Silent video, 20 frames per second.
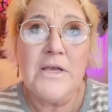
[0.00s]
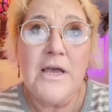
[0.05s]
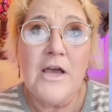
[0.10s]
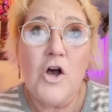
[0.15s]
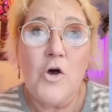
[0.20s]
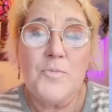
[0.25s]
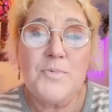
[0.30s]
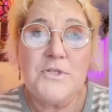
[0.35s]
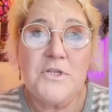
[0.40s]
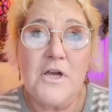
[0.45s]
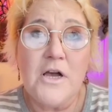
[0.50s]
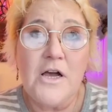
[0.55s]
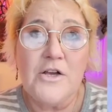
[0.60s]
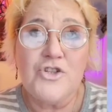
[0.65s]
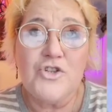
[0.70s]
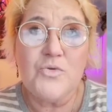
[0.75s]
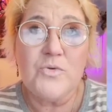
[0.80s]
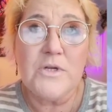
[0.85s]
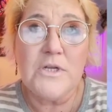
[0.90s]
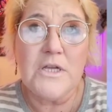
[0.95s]
Helps to
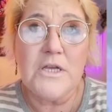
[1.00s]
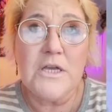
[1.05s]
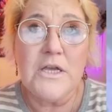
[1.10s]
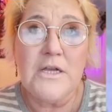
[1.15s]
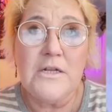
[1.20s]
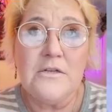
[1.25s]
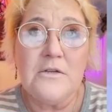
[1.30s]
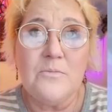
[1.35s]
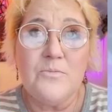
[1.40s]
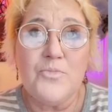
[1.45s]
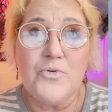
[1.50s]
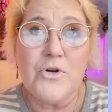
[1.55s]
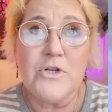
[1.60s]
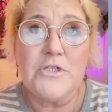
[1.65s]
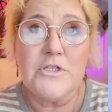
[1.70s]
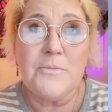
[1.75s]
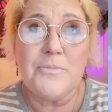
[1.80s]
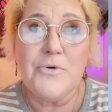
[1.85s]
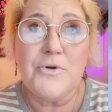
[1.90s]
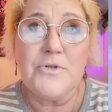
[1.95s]
usher in kingdom
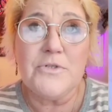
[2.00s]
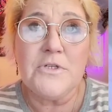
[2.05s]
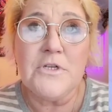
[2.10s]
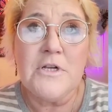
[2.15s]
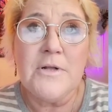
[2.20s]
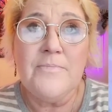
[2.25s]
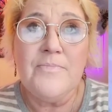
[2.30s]
principles.